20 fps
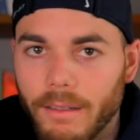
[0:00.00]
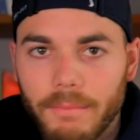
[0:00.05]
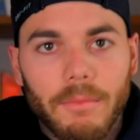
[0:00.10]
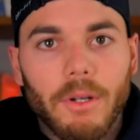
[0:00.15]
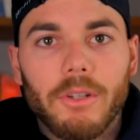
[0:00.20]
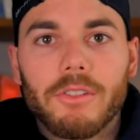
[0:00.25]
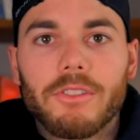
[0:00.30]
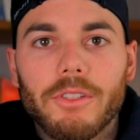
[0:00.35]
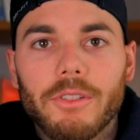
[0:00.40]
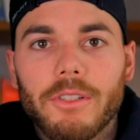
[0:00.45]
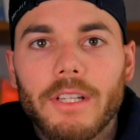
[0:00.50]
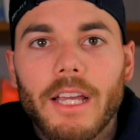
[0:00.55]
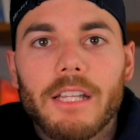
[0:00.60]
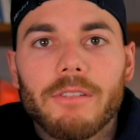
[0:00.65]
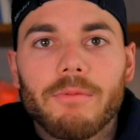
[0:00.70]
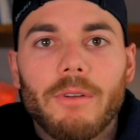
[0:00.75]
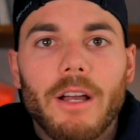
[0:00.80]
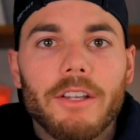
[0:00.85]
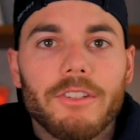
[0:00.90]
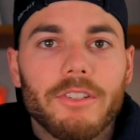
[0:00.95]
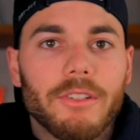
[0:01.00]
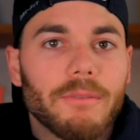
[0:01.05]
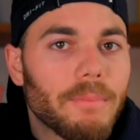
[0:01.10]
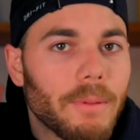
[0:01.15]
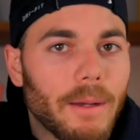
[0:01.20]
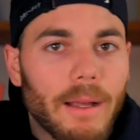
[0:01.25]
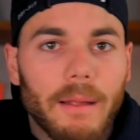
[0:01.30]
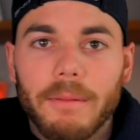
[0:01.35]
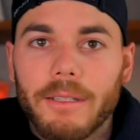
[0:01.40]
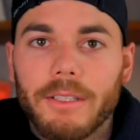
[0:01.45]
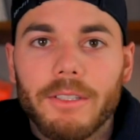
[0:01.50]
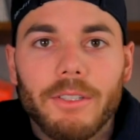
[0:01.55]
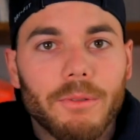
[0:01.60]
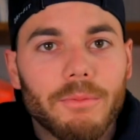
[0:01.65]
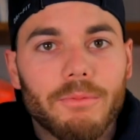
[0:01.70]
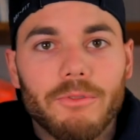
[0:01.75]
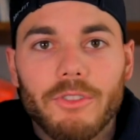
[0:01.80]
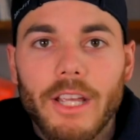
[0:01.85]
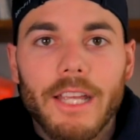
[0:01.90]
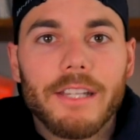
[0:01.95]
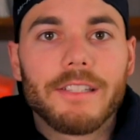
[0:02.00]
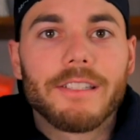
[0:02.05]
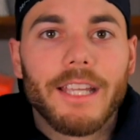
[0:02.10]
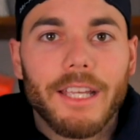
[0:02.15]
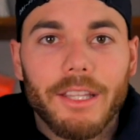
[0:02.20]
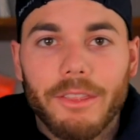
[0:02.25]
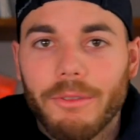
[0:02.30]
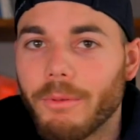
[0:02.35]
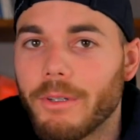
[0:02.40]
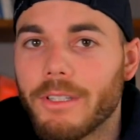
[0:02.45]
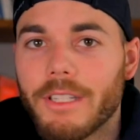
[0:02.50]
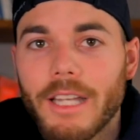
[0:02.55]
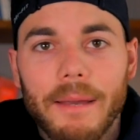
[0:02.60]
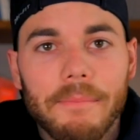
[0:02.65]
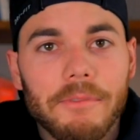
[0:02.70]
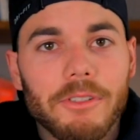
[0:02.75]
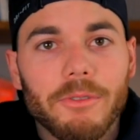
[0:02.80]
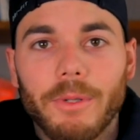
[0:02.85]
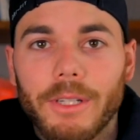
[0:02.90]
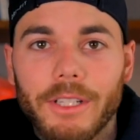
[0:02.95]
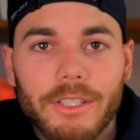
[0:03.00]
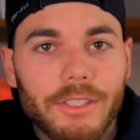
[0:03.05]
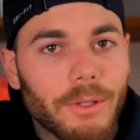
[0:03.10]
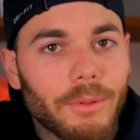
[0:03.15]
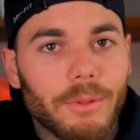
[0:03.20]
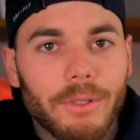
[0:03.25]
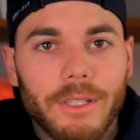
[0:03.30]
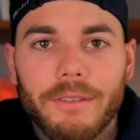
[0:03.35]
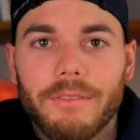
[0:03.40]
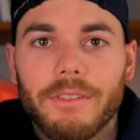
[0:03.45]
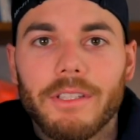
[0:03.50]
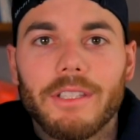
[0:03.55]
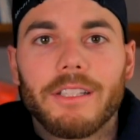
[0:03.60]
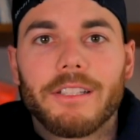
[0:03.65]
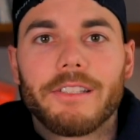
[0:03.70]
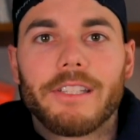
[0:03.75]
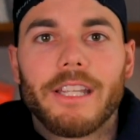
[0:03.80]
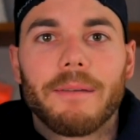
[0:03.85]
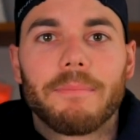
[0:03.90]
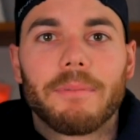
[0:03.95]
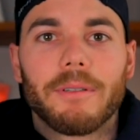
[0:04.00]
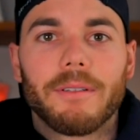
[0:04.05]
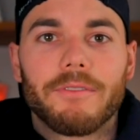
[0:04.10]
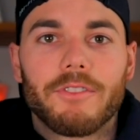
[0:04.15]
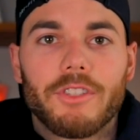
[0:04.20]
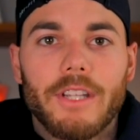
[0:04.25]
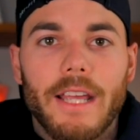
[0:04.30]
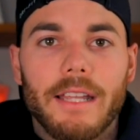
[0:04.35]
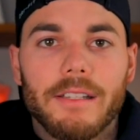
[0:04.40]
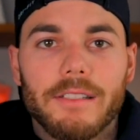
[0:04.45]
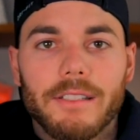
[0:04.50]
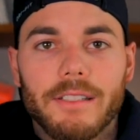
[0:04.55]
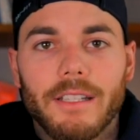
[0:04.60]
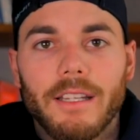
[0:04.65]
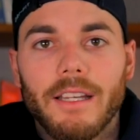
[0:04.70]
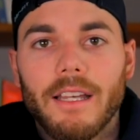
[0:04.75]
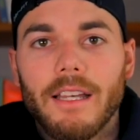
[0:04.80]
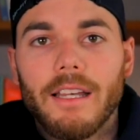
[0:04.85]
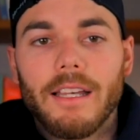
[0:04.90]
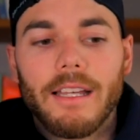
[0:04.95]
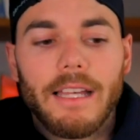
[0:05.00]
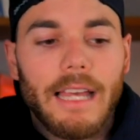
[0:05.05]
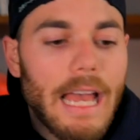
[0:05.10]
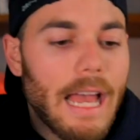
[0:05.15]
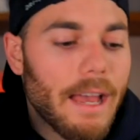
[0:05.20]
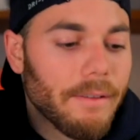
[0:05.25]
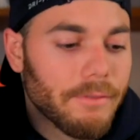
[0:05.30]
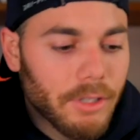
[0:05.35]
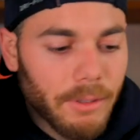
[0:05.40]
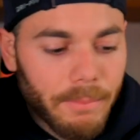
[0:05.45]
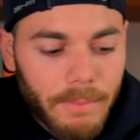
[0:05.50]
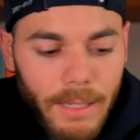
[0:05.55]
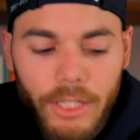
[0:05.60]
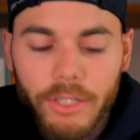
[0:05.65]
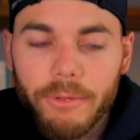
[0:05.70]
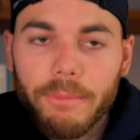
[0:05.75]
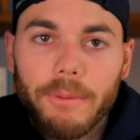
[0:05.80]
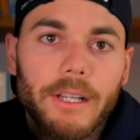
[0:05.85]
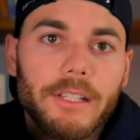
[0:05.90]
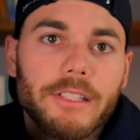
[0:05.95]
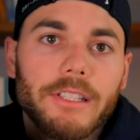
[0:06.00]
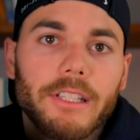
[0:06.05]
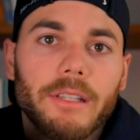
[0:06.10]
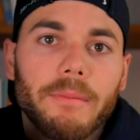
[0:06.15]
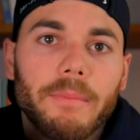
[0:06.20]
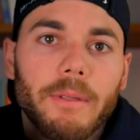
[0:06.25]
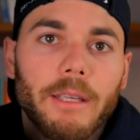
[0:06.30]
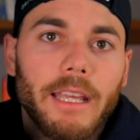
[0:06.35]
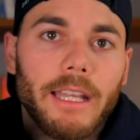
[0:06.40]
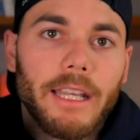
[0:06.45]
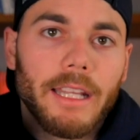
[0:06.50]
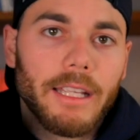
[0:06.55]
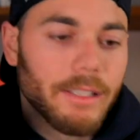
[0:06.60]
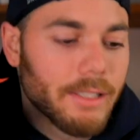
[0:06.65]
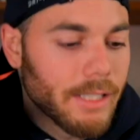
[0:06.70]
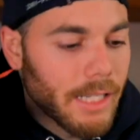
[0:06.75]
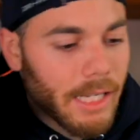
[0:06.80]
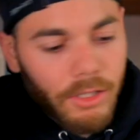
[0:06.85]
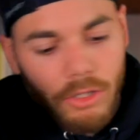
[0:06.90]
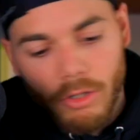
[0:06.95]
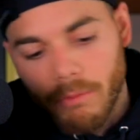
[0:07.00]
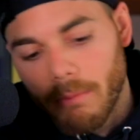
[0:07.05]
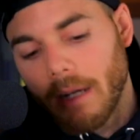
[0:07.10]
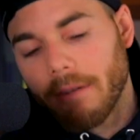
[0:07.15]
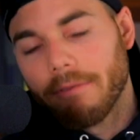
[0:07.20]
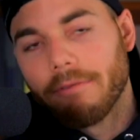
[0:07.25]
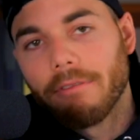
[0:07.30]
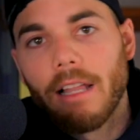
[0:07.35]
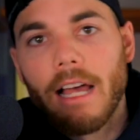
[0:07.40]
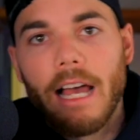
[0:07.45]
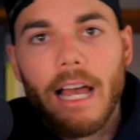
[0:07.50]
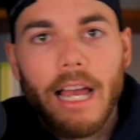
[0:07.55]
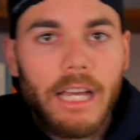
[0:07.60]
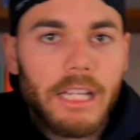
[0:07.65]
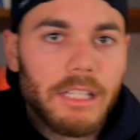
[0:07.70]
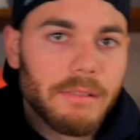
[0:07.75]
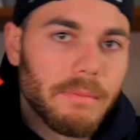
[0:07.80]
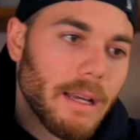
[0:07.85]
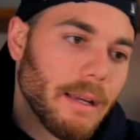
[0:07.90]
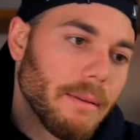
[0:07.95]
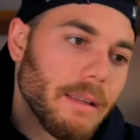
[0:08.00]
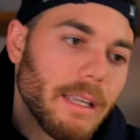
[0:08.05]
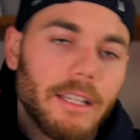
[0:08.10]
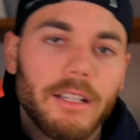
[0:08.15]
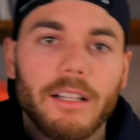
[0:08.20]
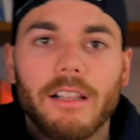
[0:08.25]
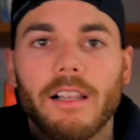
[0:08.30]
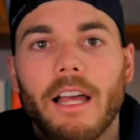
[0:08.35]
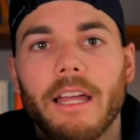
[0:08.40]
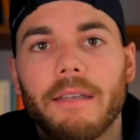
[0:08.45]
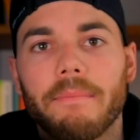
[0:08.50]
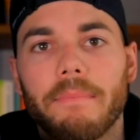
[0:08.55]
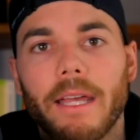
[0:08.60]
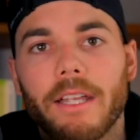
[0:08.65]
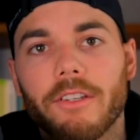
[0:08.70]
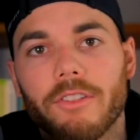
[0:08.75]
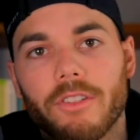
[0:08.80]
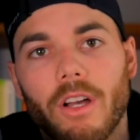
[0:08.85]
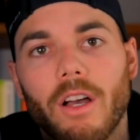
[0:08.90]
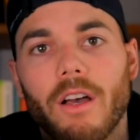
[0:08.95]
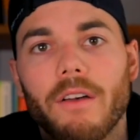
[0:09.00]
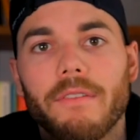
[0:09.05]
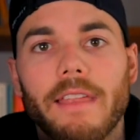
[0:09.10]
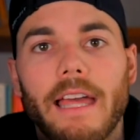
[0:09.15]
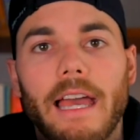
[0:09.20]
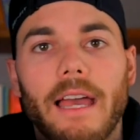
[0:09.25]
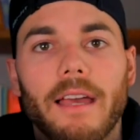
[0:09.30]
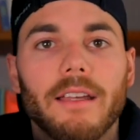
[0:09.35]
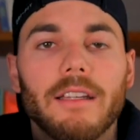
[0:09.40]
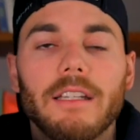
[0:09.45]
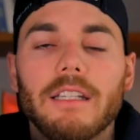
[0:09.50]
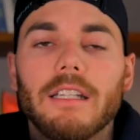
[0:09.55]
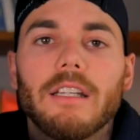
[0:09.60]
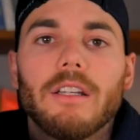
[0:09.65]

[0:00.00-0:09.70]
Most of you guys watching probably do chest day 3 times a week, so we'll give you the example of chest. After bench press in the beginning, say I do my flies, my incline bench, all of that.